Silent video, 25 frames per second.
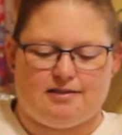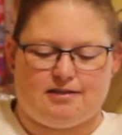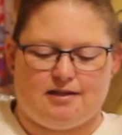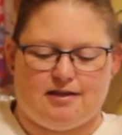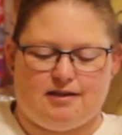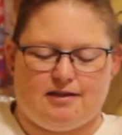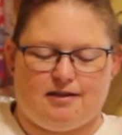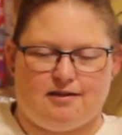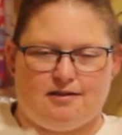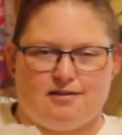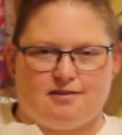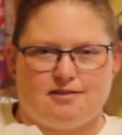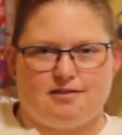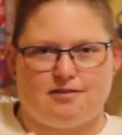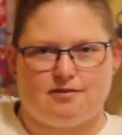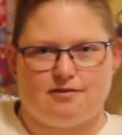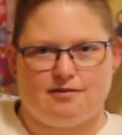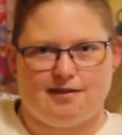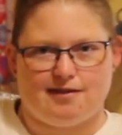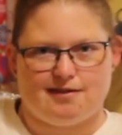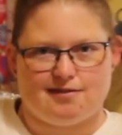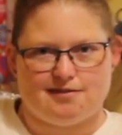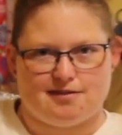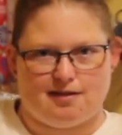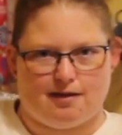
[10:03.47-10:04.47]
until
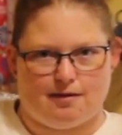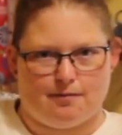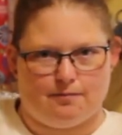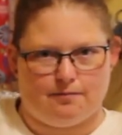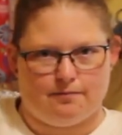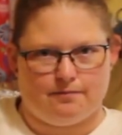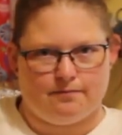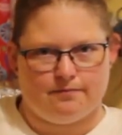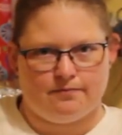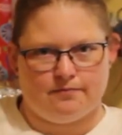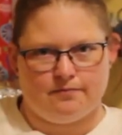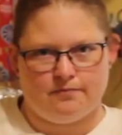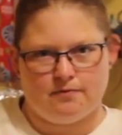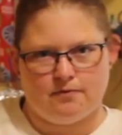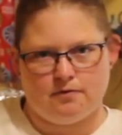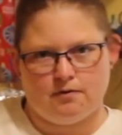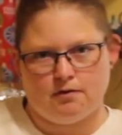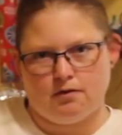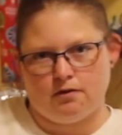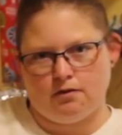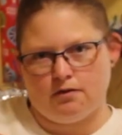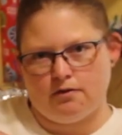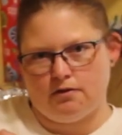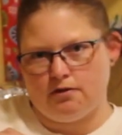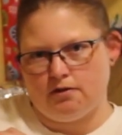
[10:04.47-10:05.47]
next time,
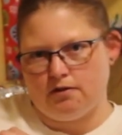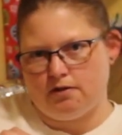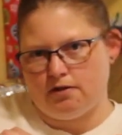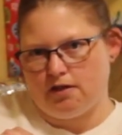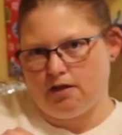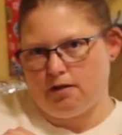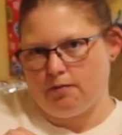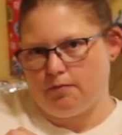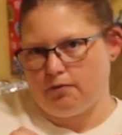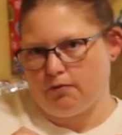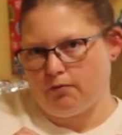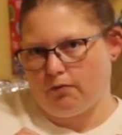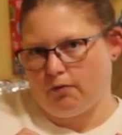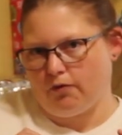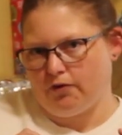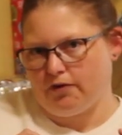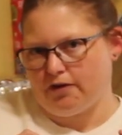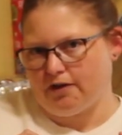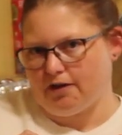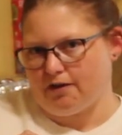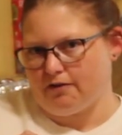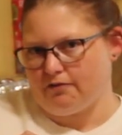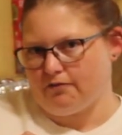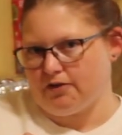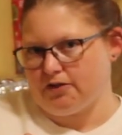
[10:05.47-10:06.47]
keep it
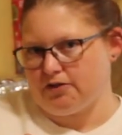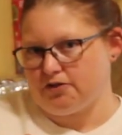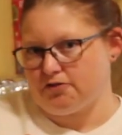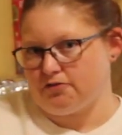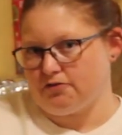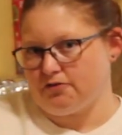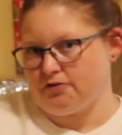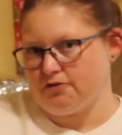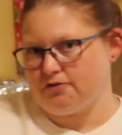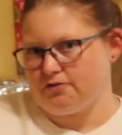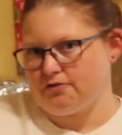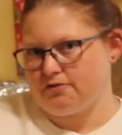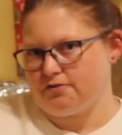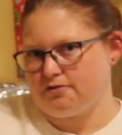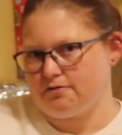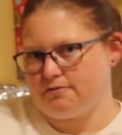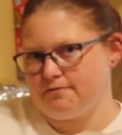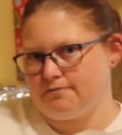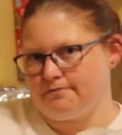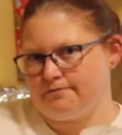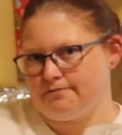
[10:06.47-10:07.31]
rolling, adventurers.